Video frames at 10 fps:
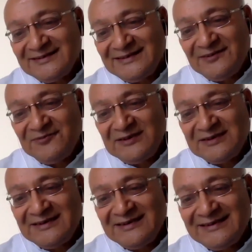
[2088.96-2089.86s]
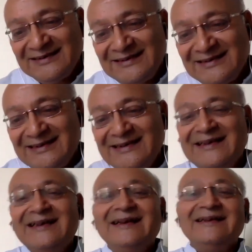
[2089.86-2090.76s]
definitely. Okay,
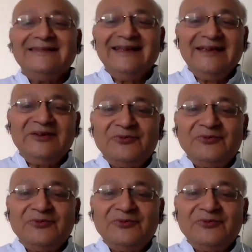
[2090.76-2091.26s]
sir. Thank you.